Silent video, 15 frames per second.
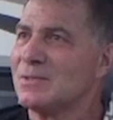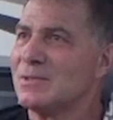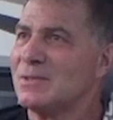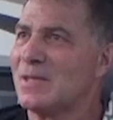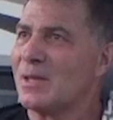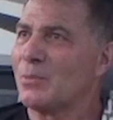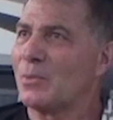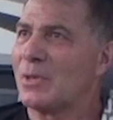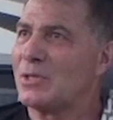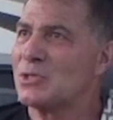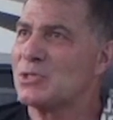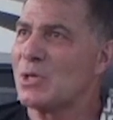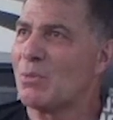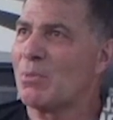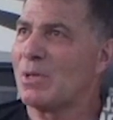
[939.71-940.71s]
than when
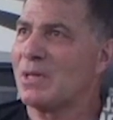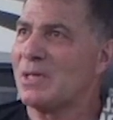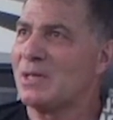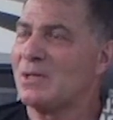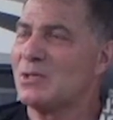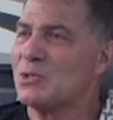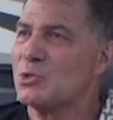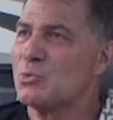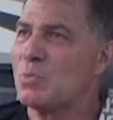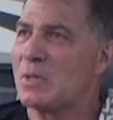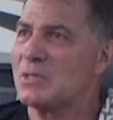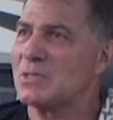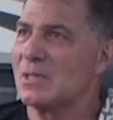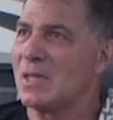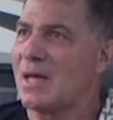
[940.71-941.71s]
somebody
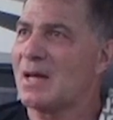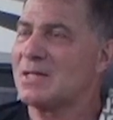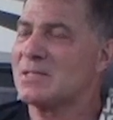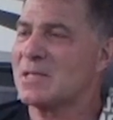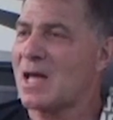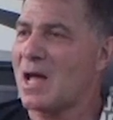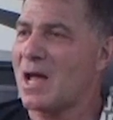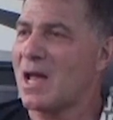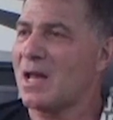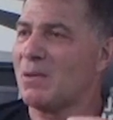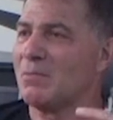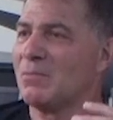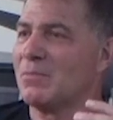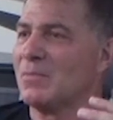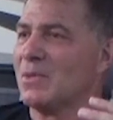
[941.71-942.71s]
spends a lot of
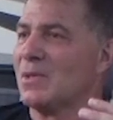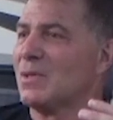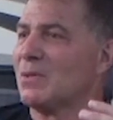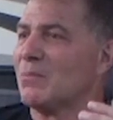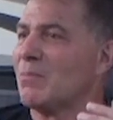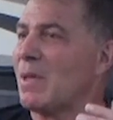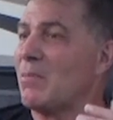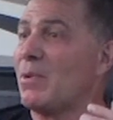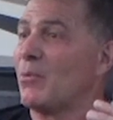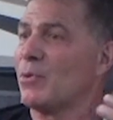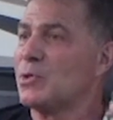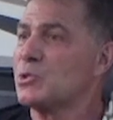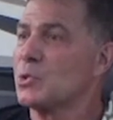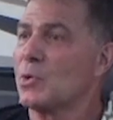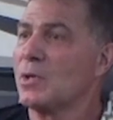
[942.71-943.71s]
time maybe
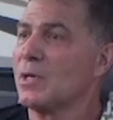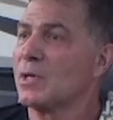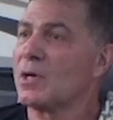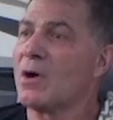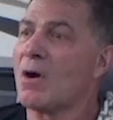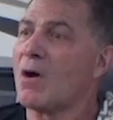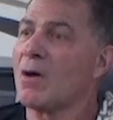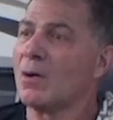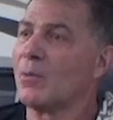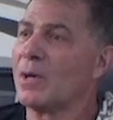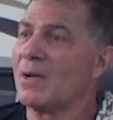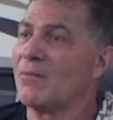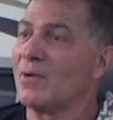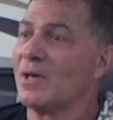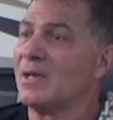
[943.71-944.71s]
restoring a car or
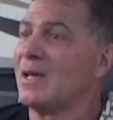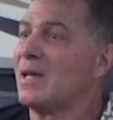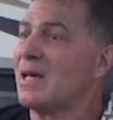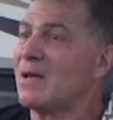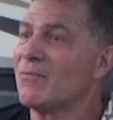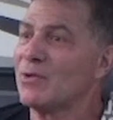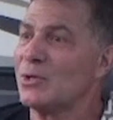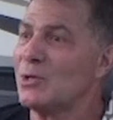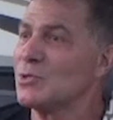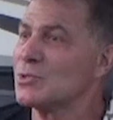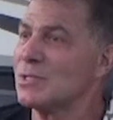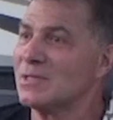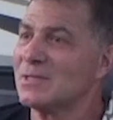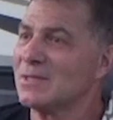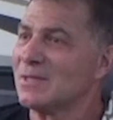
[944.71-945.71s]
whatever, and they never use
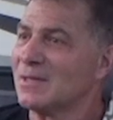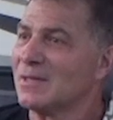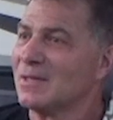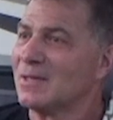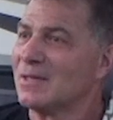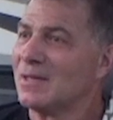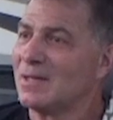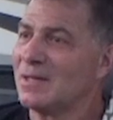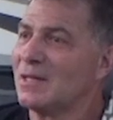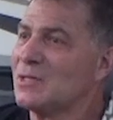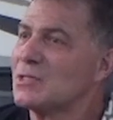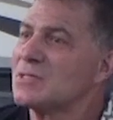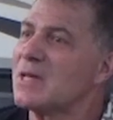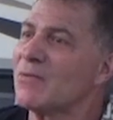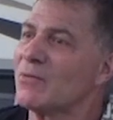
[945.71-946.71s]
it. And they
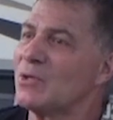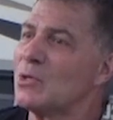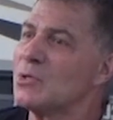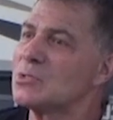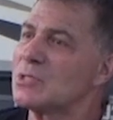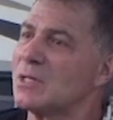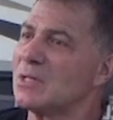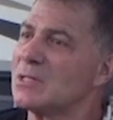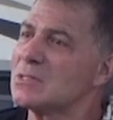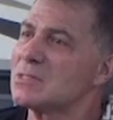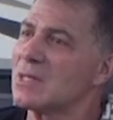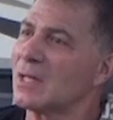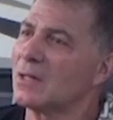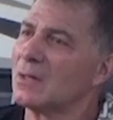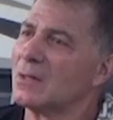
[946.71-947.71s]
just never use it. And it's
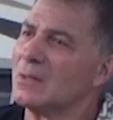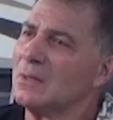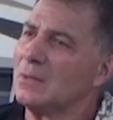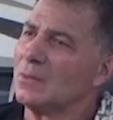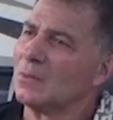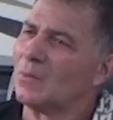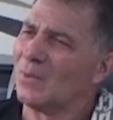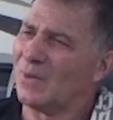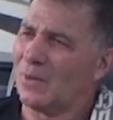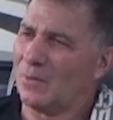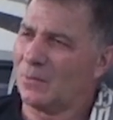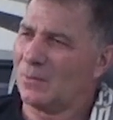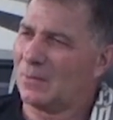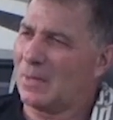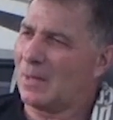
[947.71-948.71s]
like,
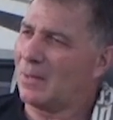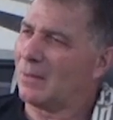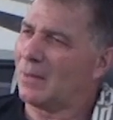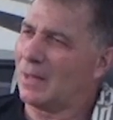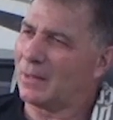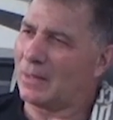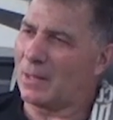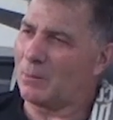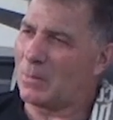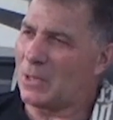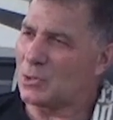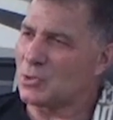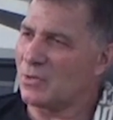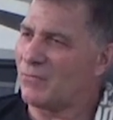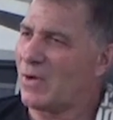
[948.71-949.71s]
well, I'm
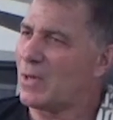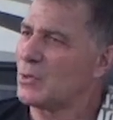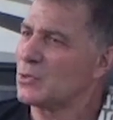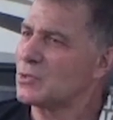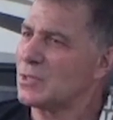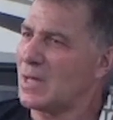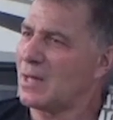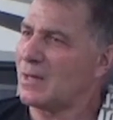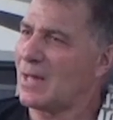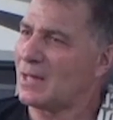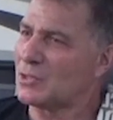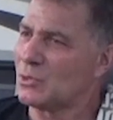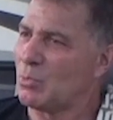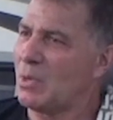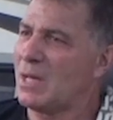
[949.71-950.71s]
not sure if I understand
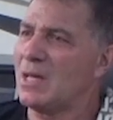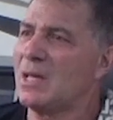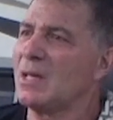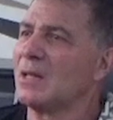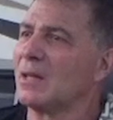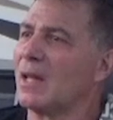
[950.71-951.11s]
that. To me,